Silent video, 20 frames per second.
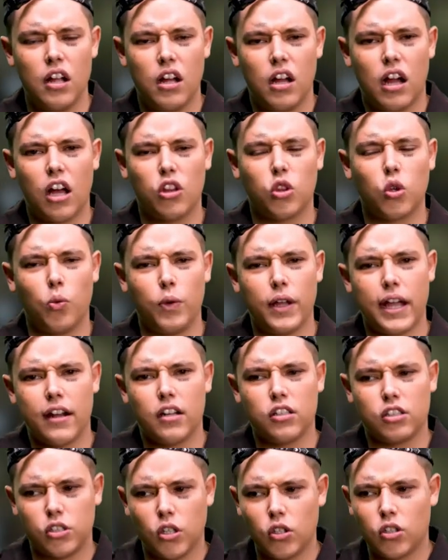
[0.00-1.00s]
I thought we had
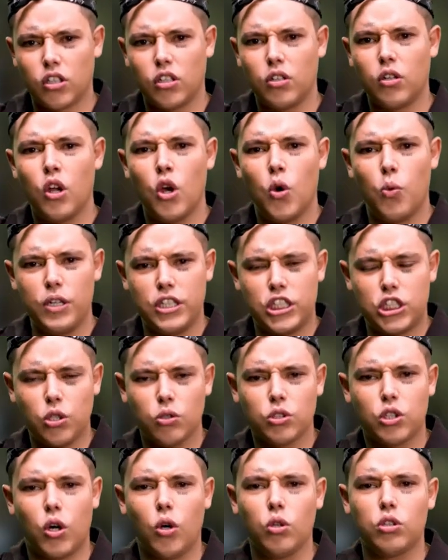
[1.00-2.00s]
we chilled
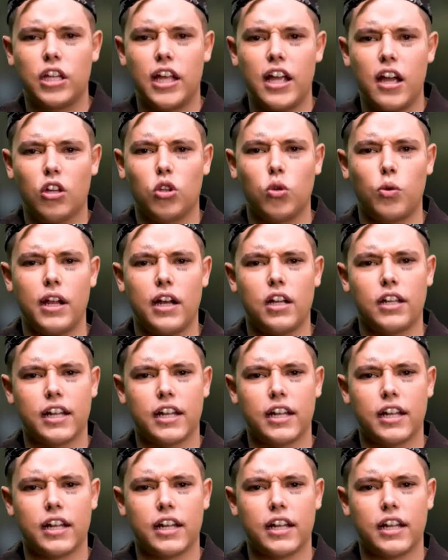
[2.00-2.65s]
the whole day. I thought we had a